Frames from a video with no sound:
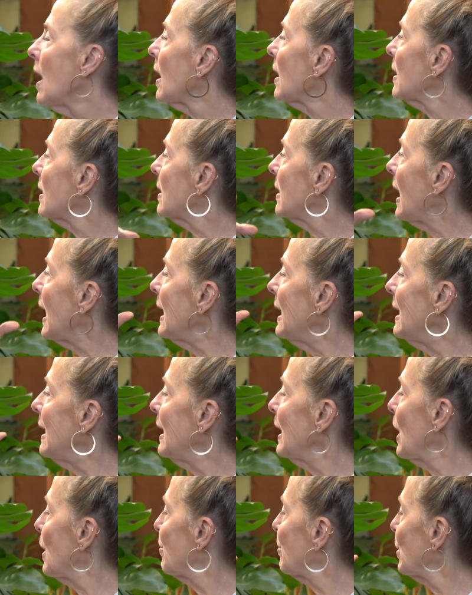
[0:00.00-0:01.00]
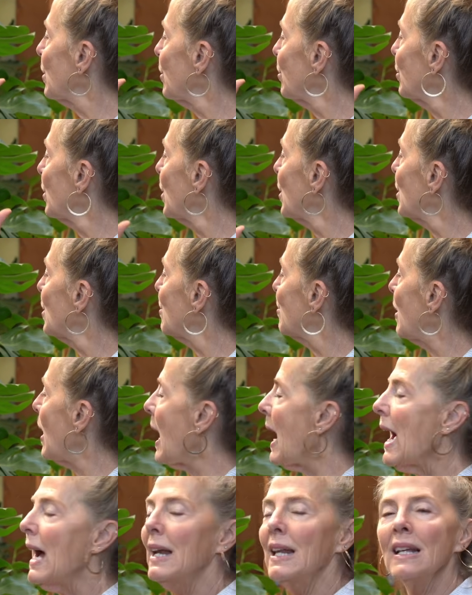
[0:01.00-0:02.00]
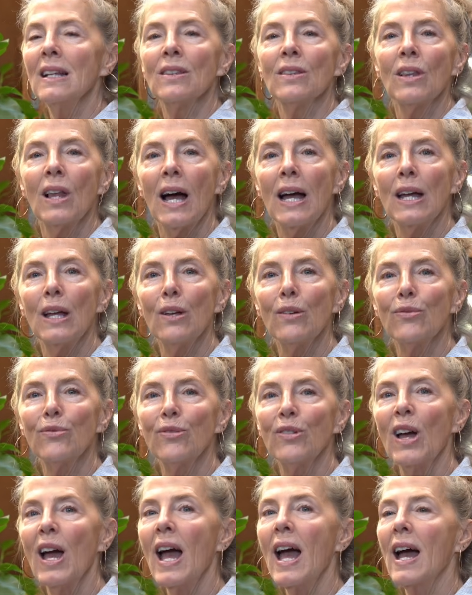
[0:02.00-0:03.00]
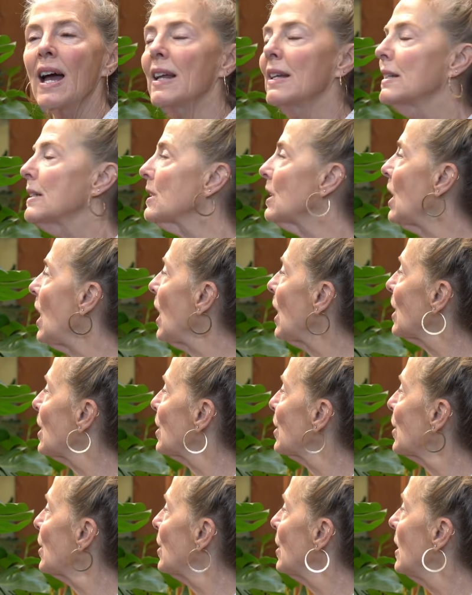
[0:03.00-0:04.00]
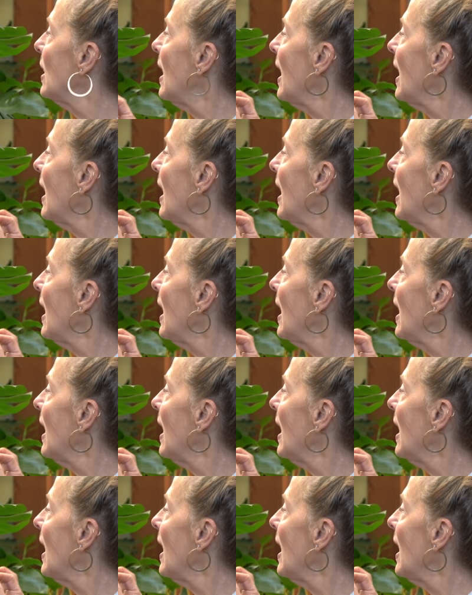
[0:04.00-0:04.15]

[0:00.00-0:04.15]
lightening up your room, adding life and color